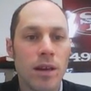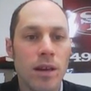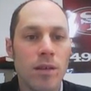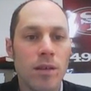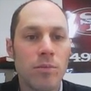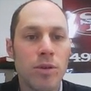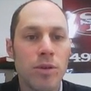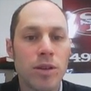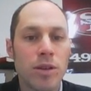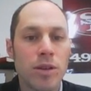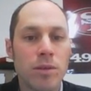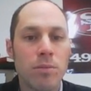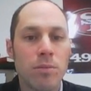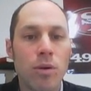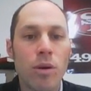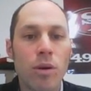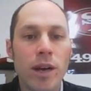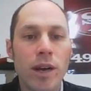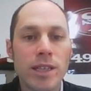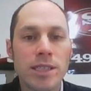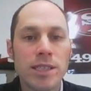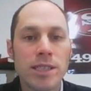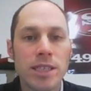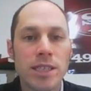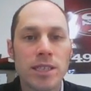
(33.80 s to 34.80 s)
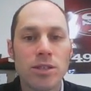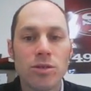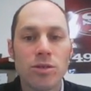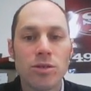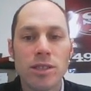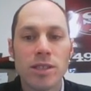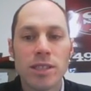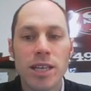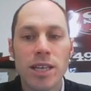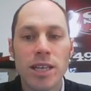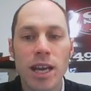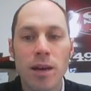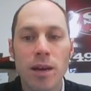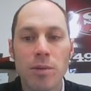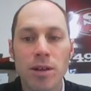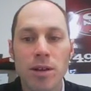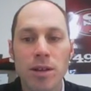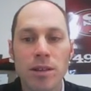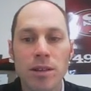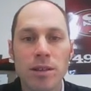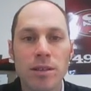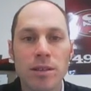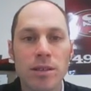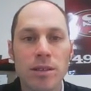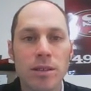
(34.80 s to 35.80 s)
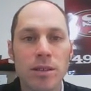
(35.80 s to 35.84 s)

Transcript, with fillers: input the points into a table,